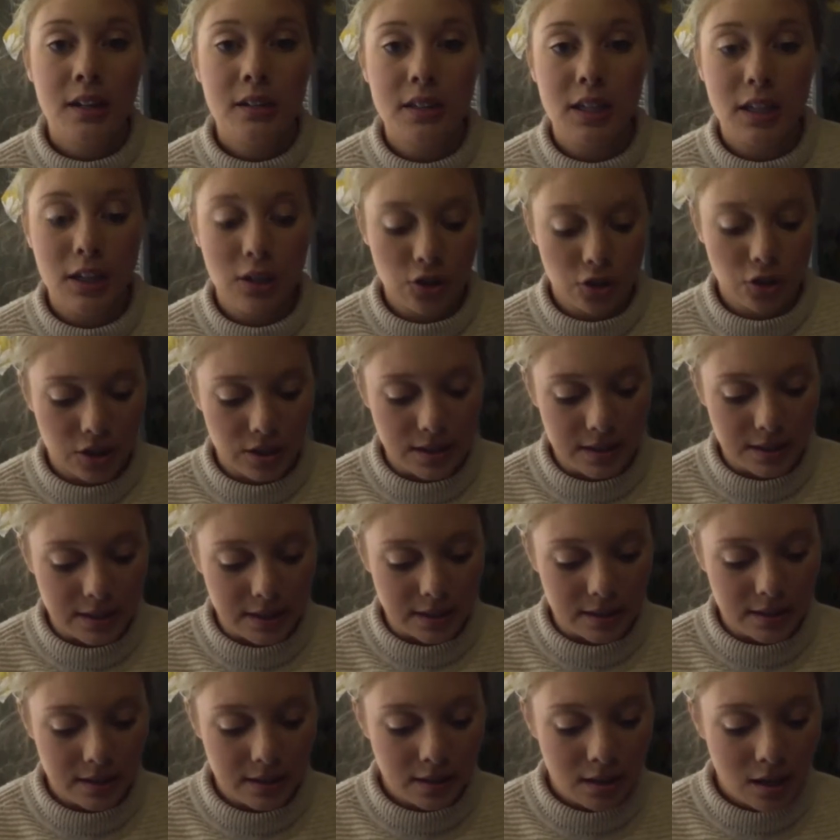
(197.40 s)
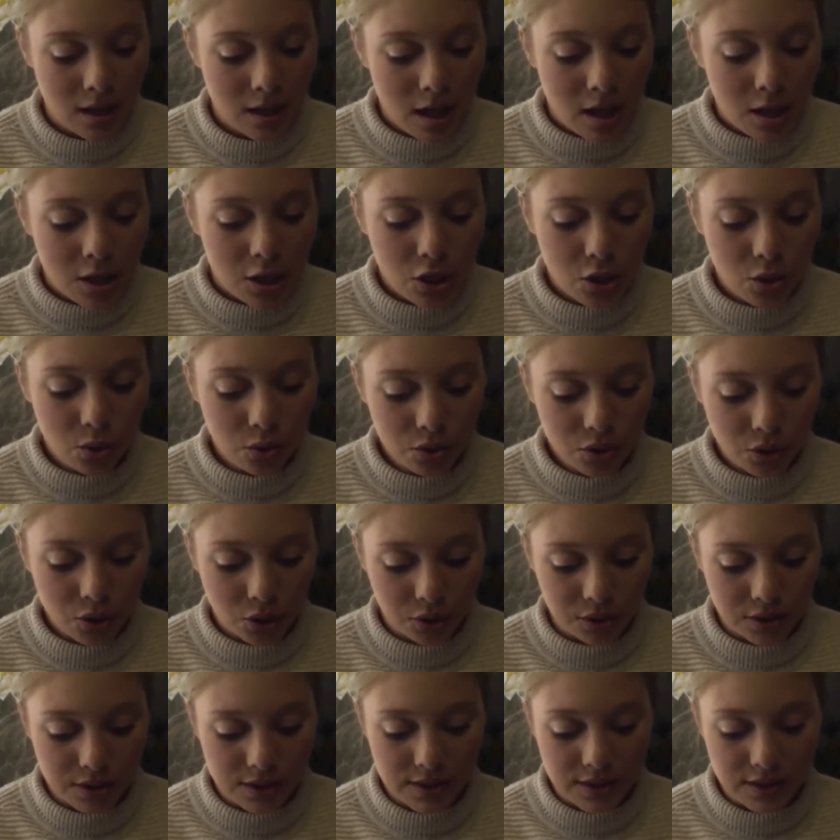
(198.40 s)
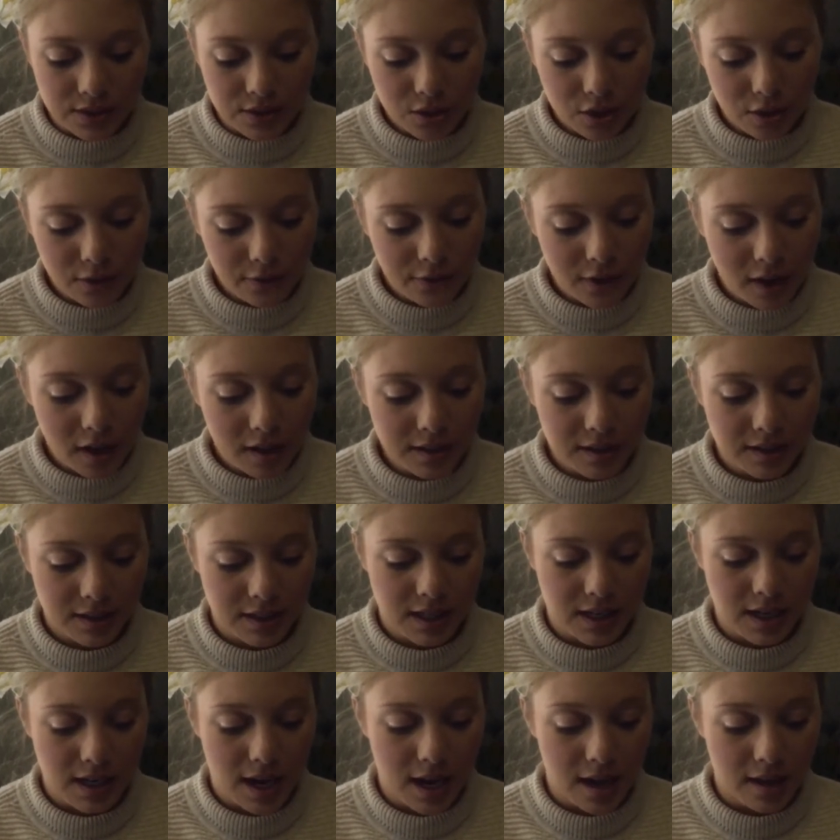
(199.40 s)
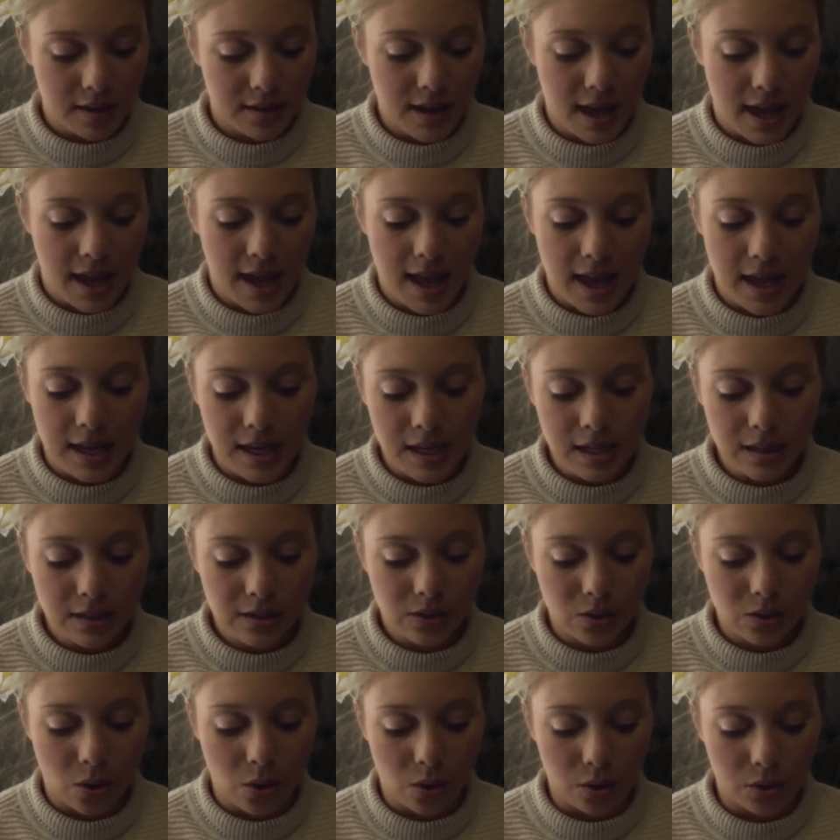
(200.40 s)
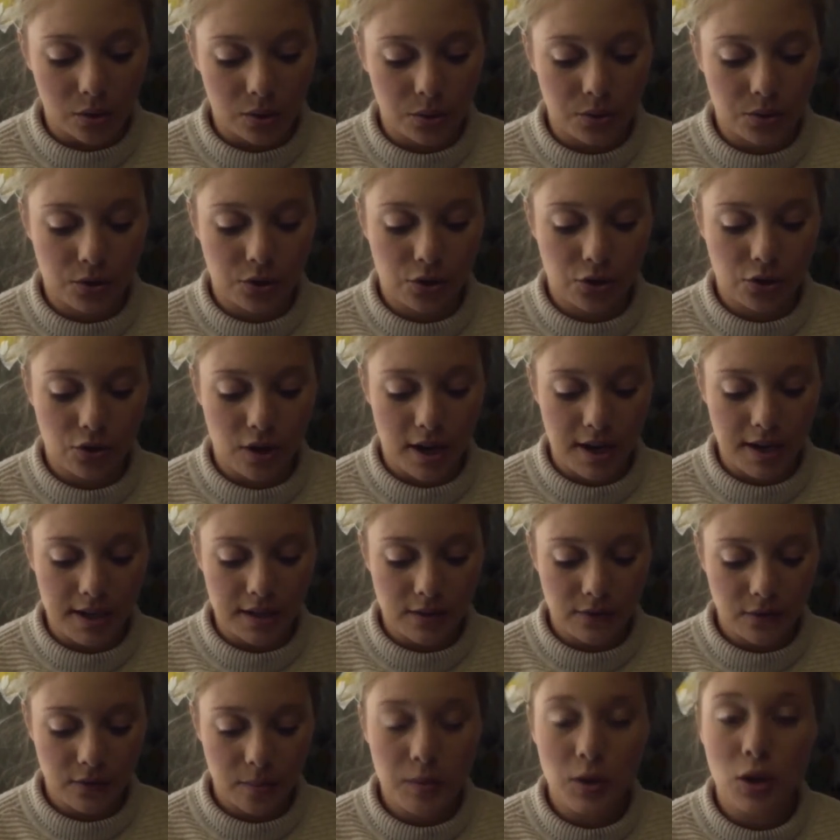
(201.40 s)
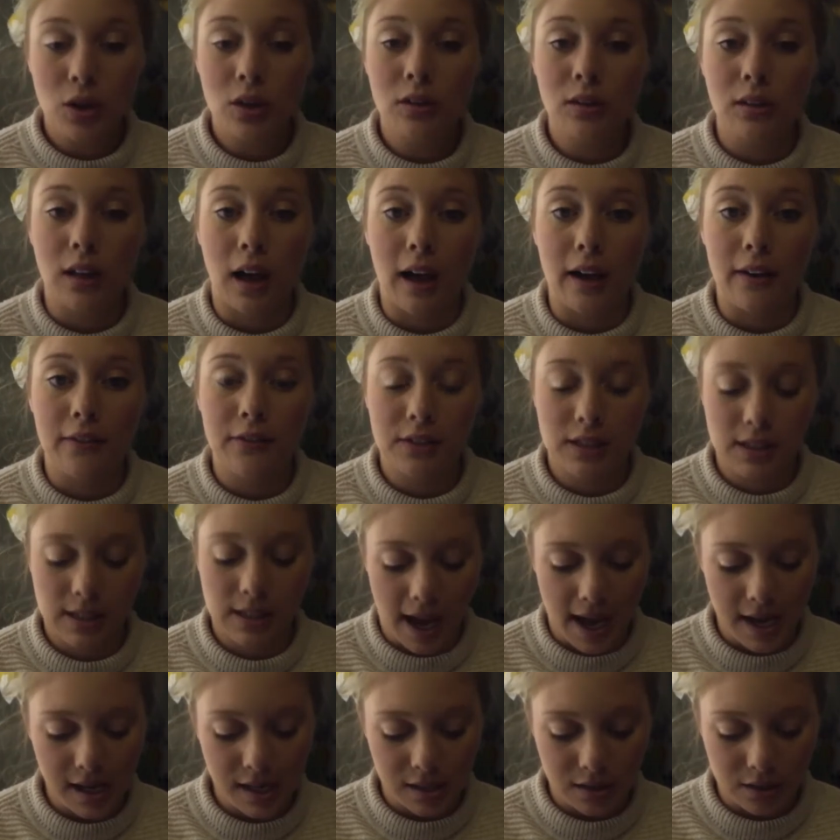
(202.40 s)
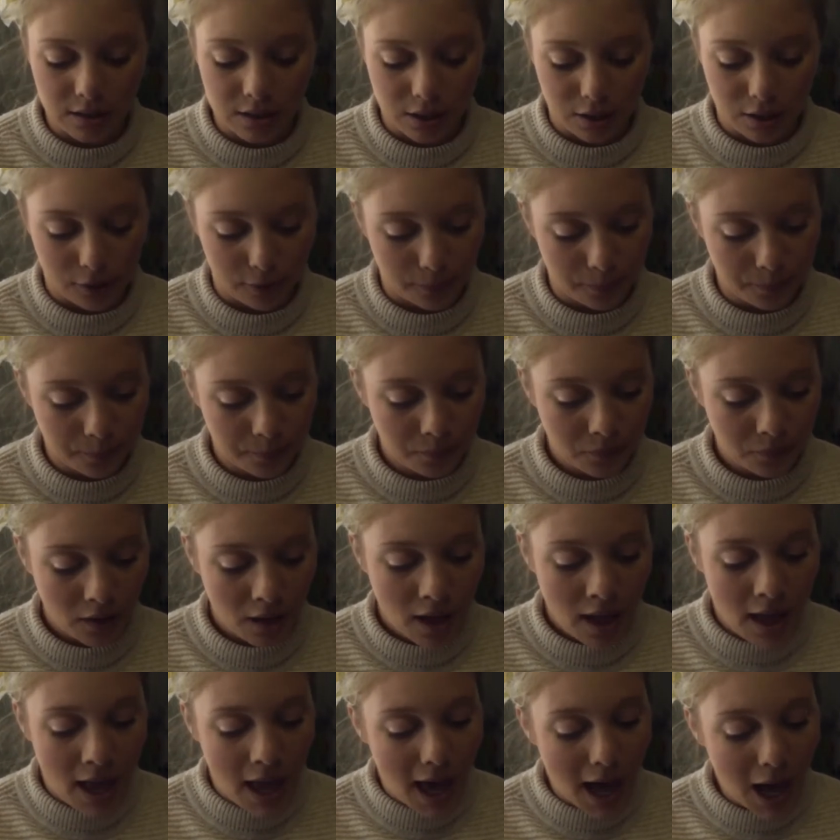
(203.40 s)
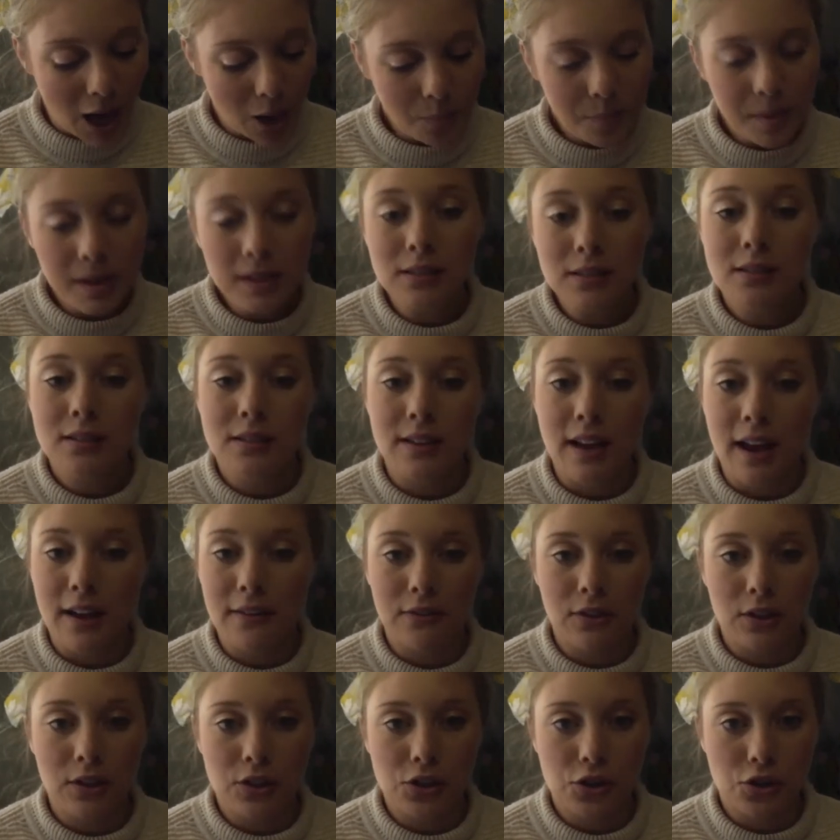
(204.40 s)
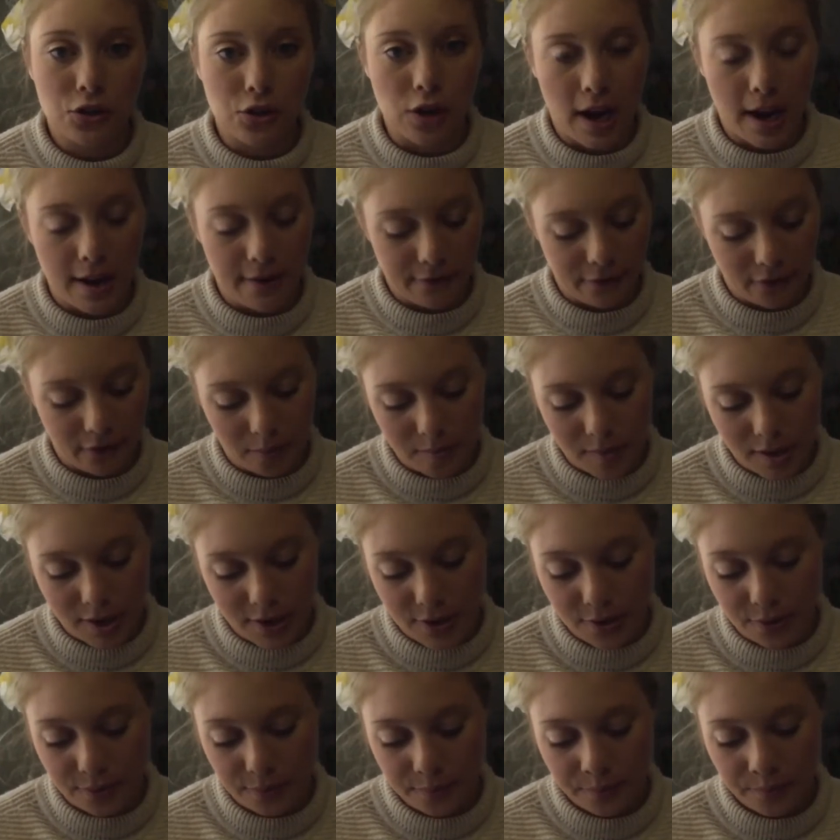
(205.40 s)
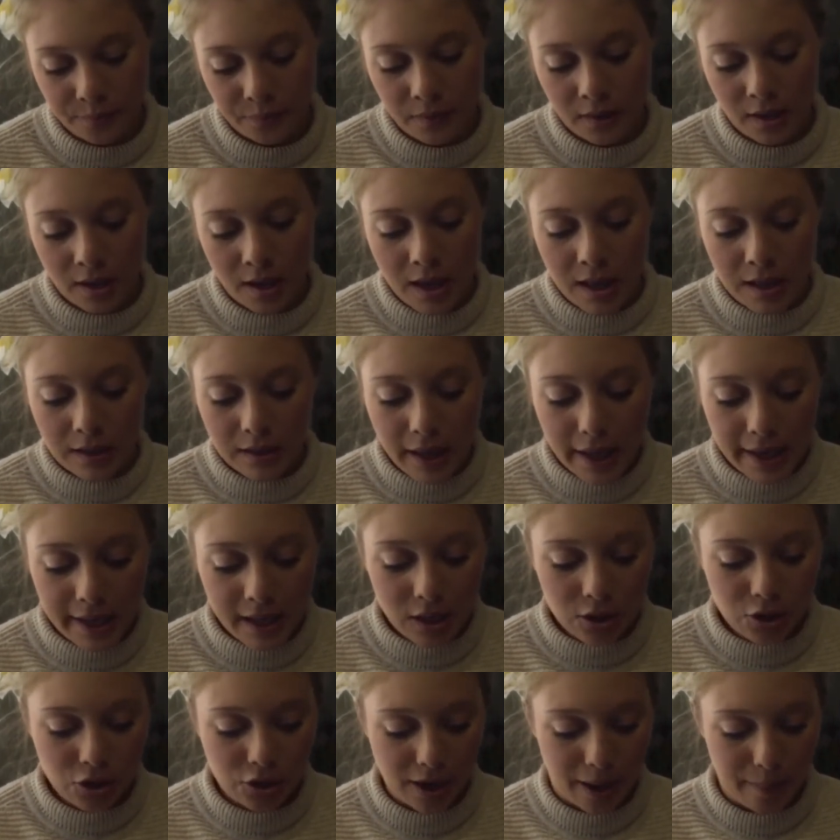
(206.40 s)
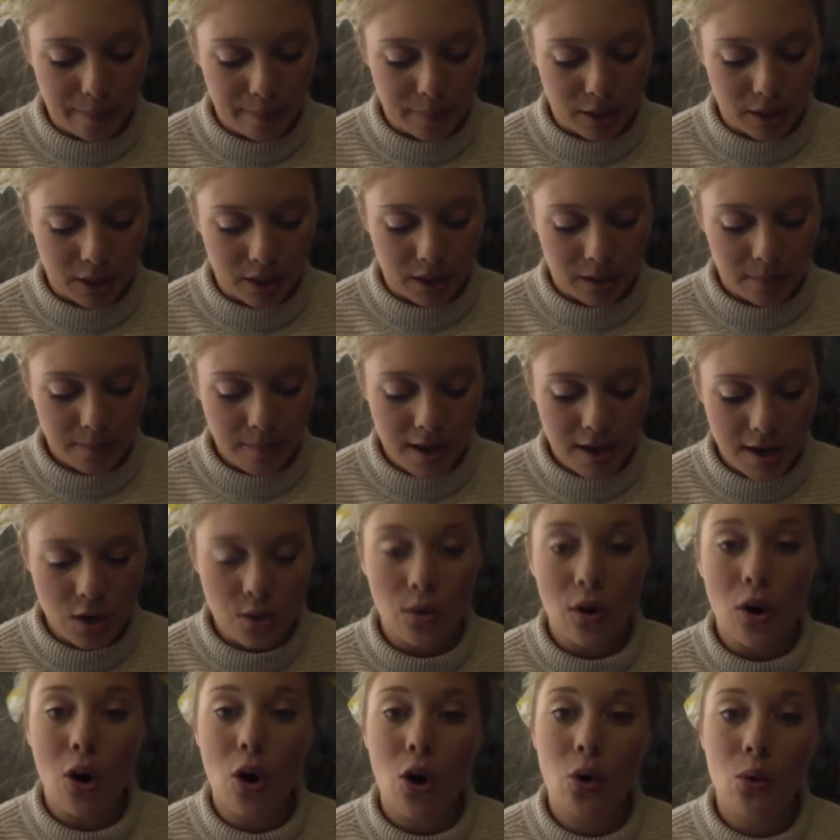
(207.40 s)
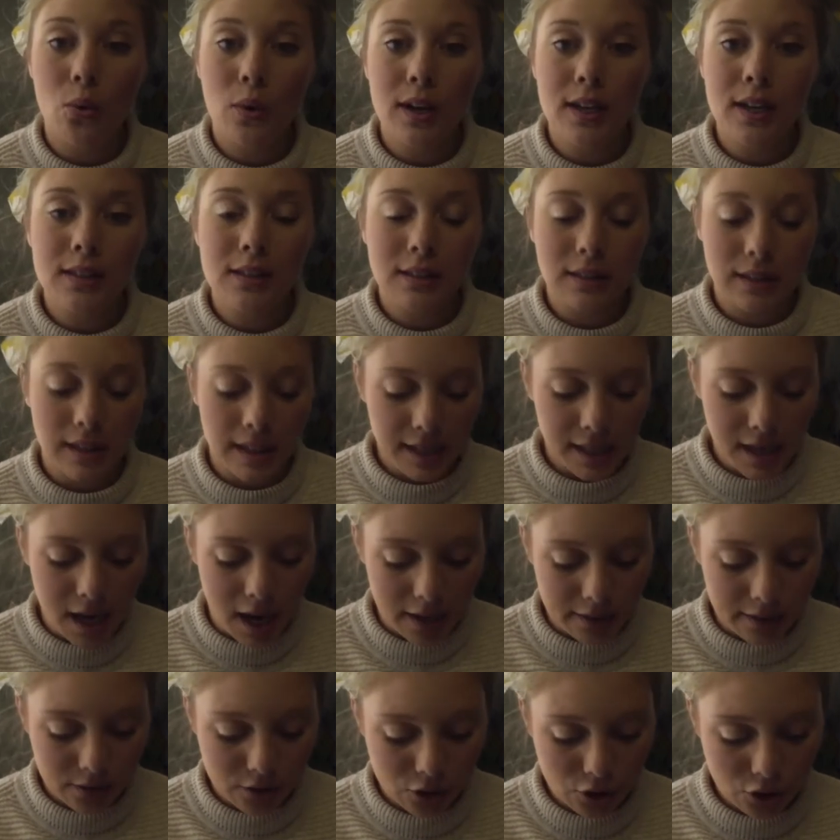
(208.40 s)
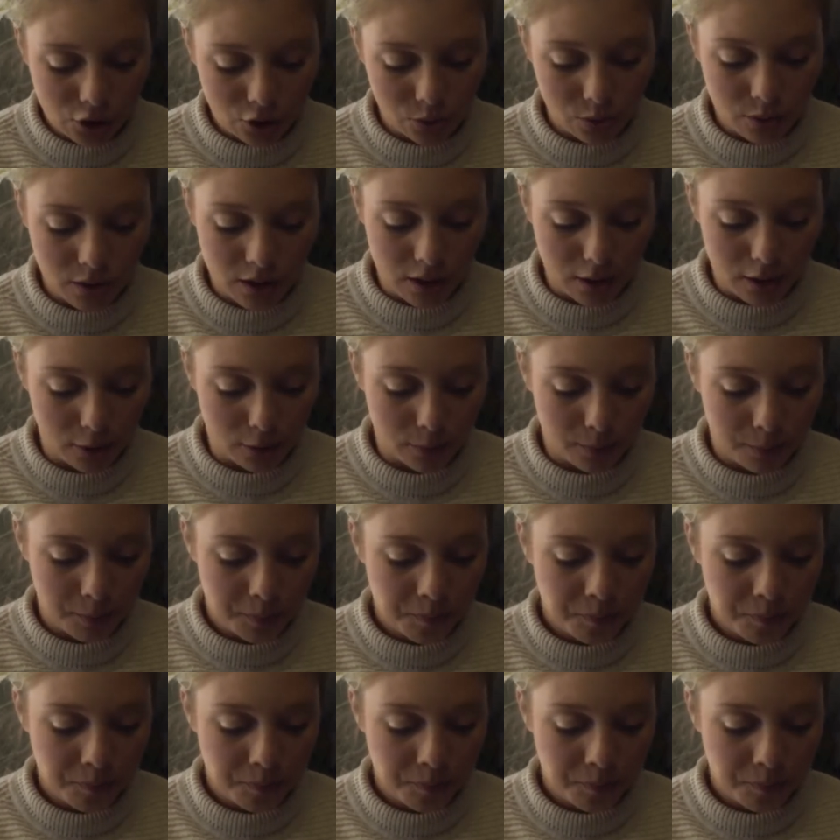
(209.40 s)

Dear Jesus, you told Sister Faustina that any soul who strays from your love saddens you. Help us never stray from you. Like a shepherd, may you always lead us to you.